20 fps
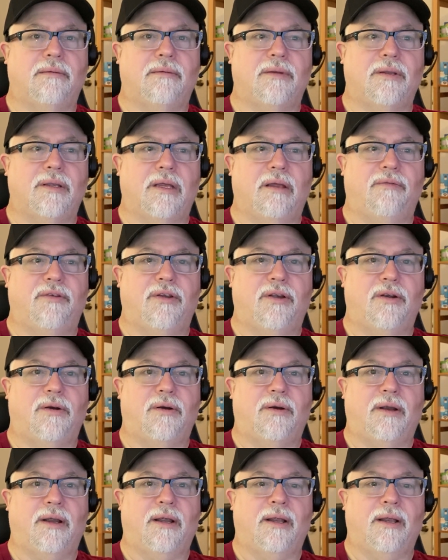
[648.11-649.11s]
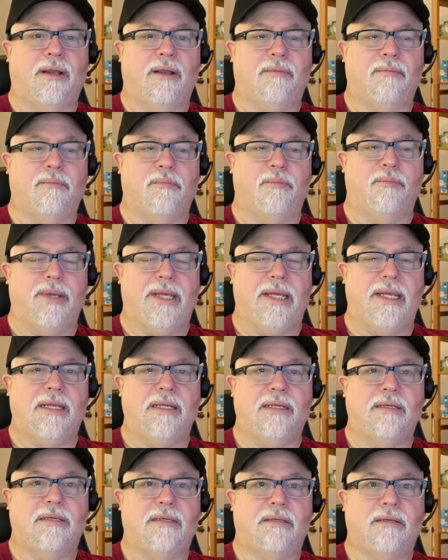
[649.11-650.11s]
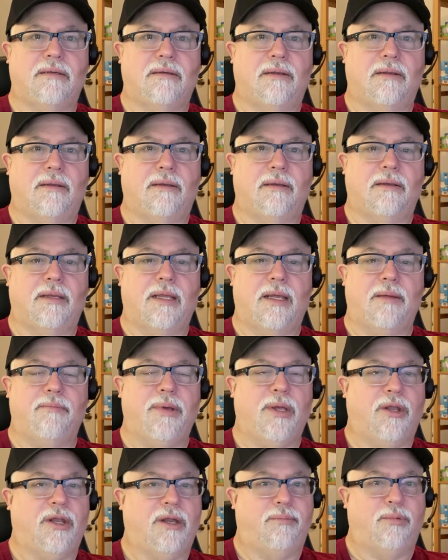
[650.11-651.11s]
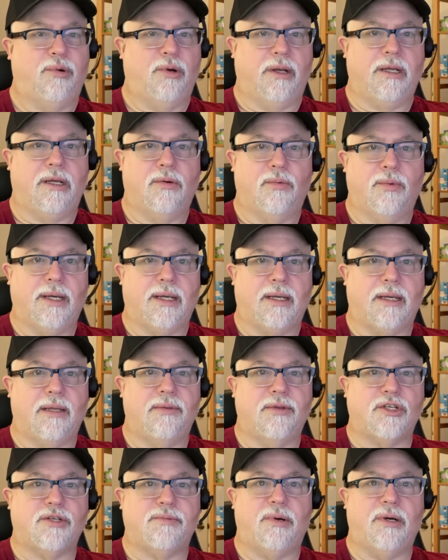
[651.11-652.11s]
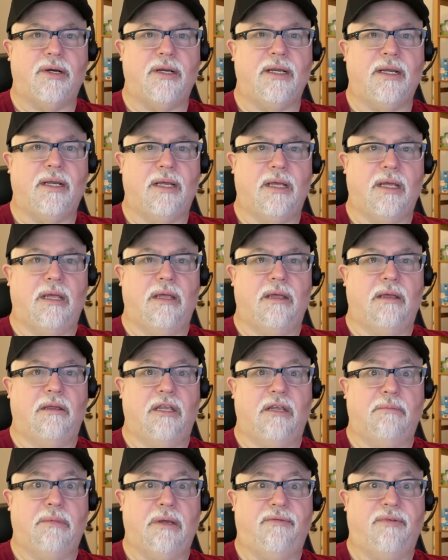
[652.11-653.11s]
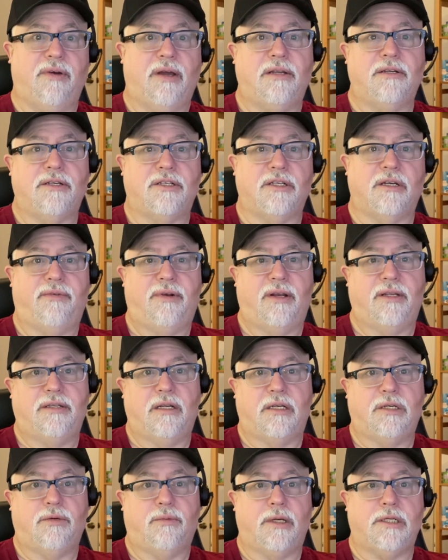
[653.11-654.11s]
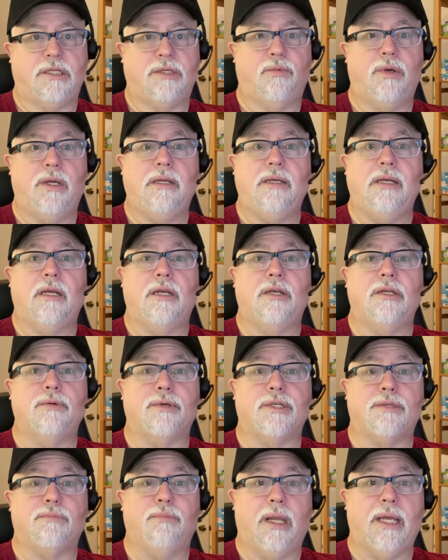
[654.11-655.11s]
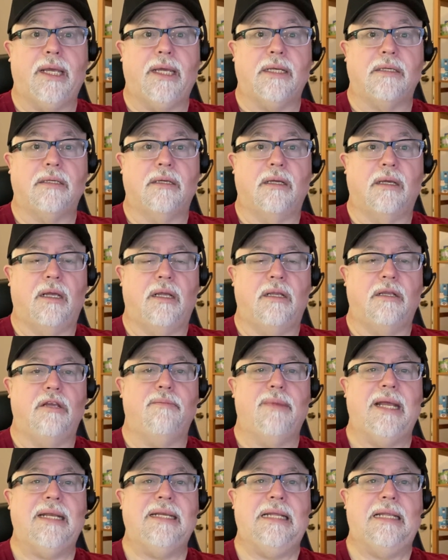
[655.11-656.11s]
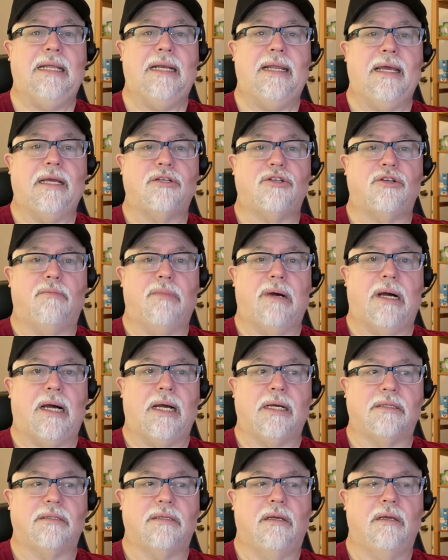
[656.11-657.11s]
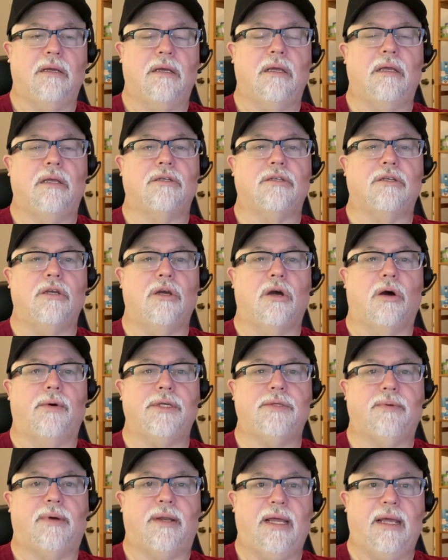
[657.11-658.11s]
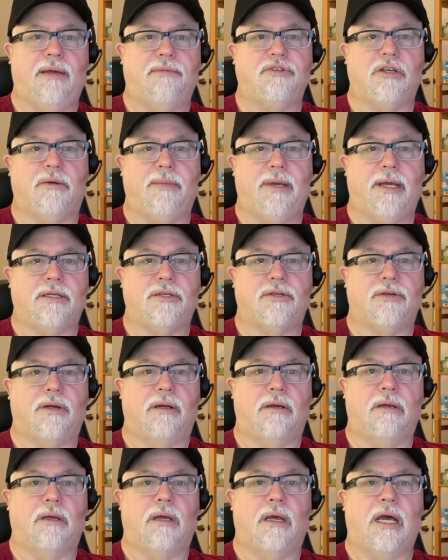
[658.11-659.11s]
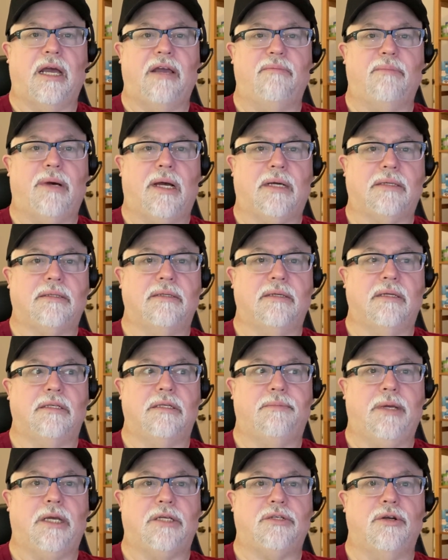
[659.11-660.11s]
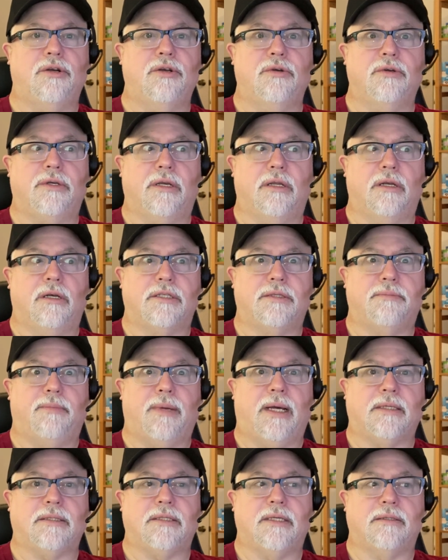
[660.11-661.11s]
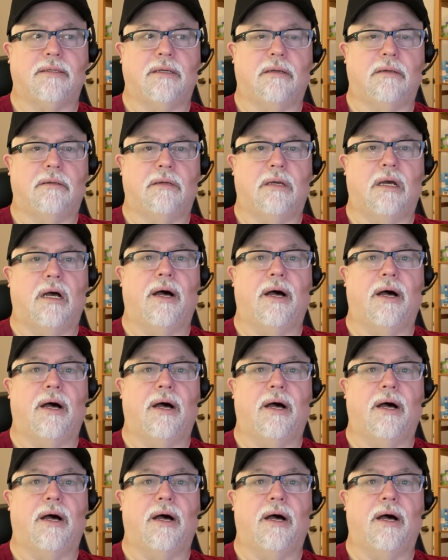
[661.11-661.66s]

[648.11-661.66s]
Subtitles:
if your bees, they build up really quick in the spring, you may find yourself in a situation where you need to do a split and you may need an extra box. So you always want to have some extra hive boxes and some extra nucleus boxes on